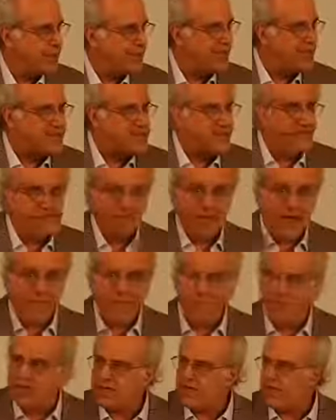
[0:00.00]
That's a
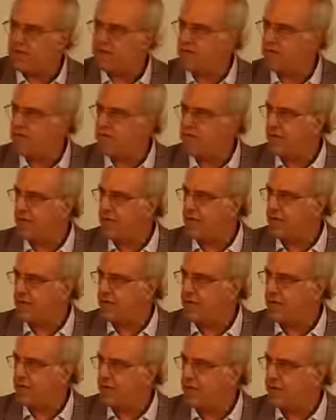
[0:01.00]
very different thing.
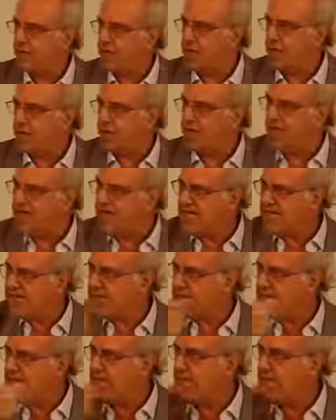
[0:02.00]
We could easily